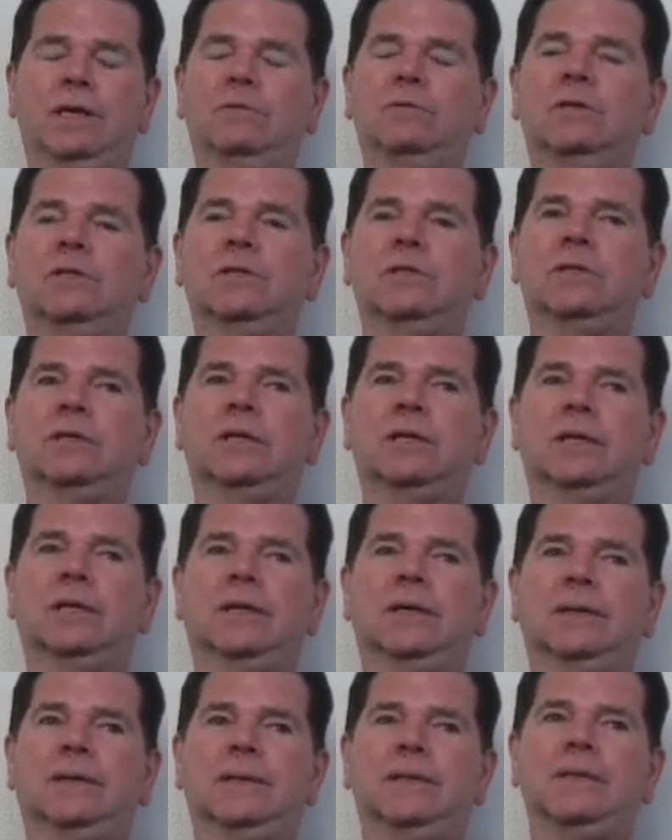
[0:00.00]
He was,
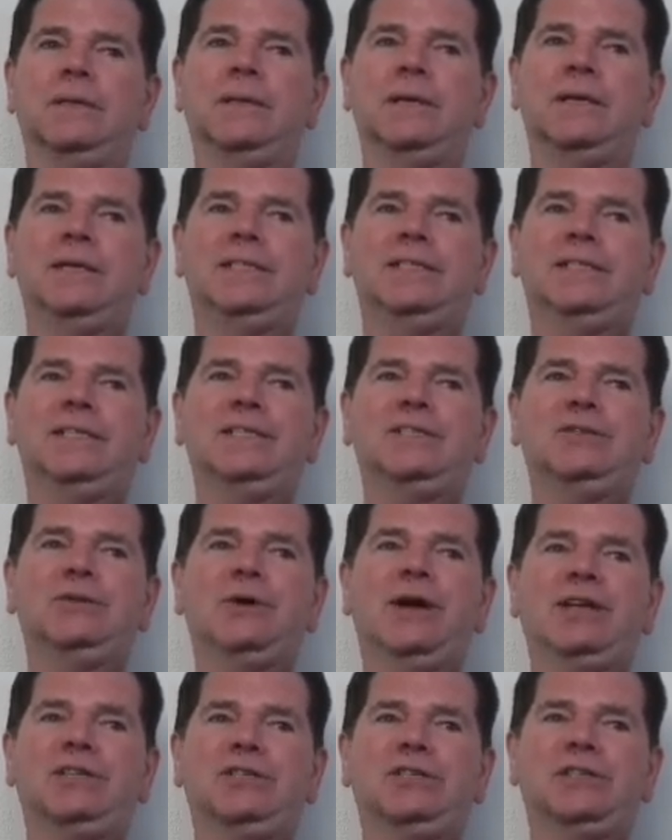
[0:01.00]
his
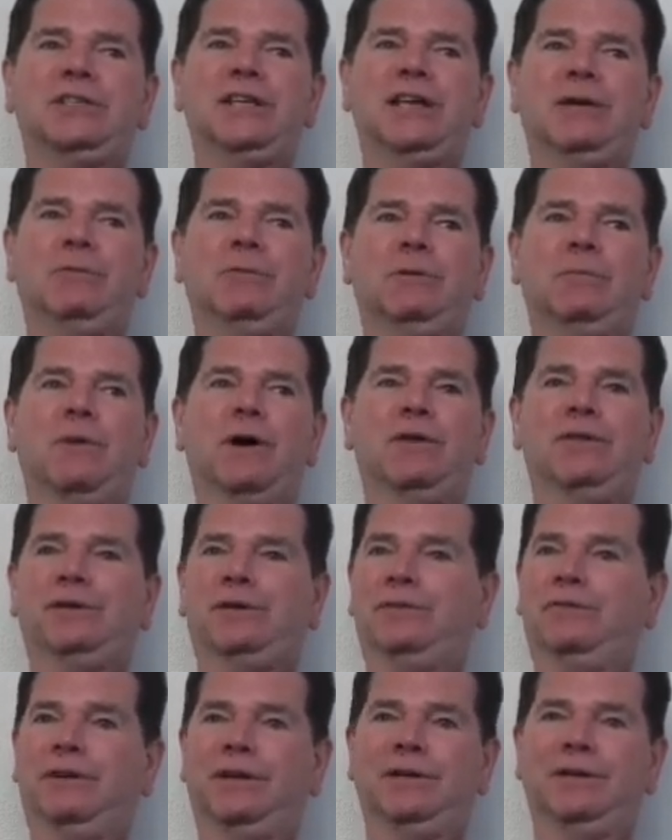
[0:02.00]
sister actually sang with
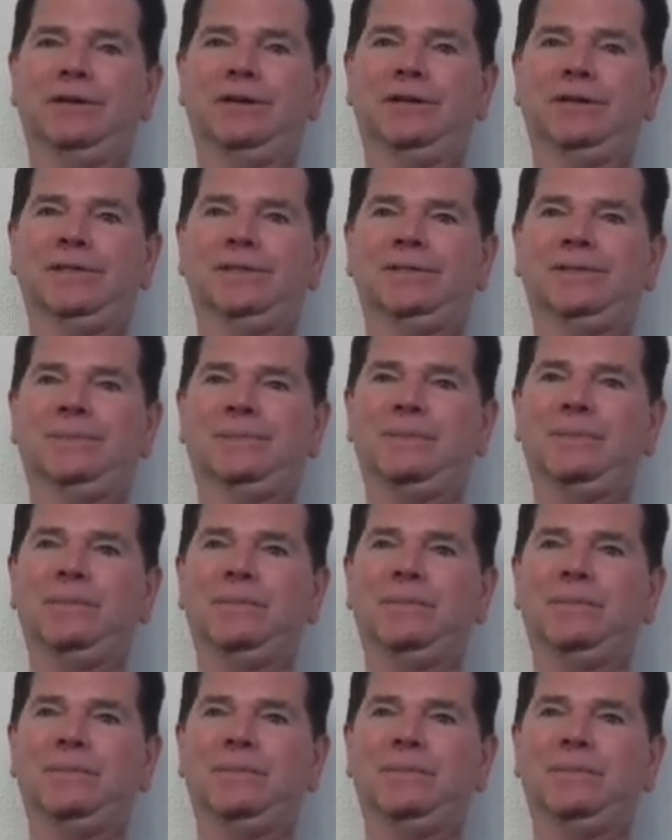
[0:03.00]
Martha and the Vandellas.